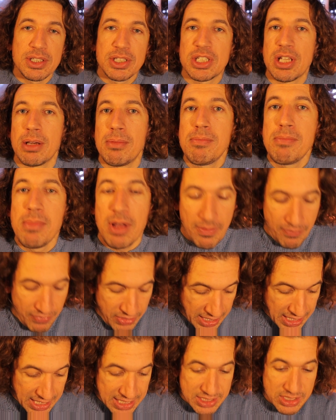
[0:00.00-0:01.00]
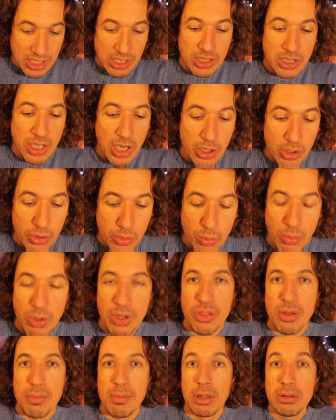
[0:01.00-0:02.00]
some of these can go
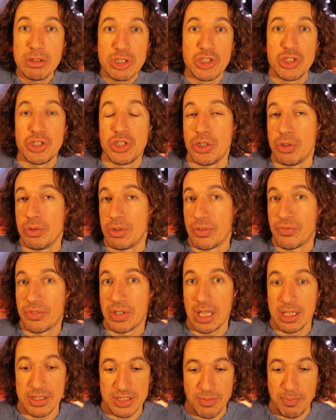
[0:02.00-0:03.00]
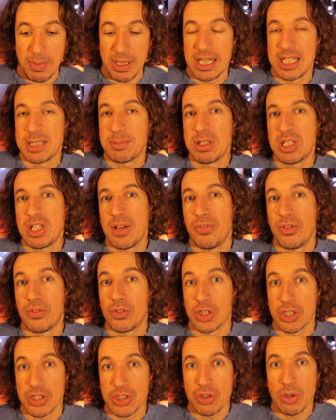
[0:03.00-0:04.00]
with a multitude of colours of beanie, especially if you've
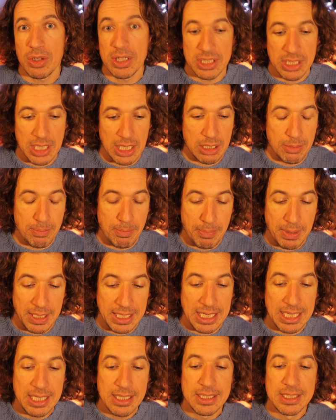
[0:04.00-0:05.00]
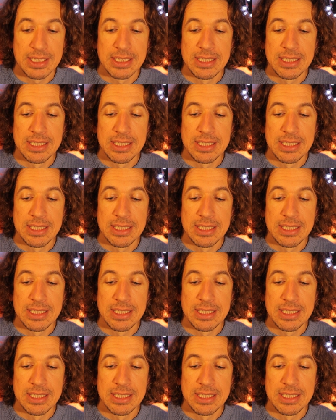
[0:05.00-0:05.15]
got a solid colour beanie.